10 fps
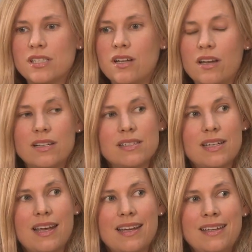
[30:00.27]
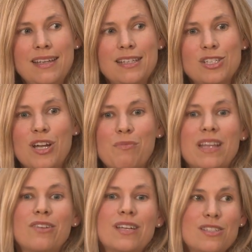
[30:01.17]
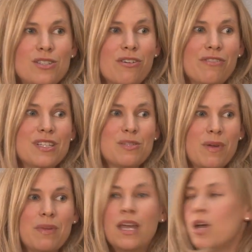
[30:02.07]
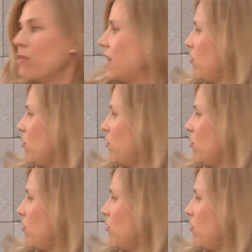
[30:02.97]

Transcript: not to not make their kids nervous but they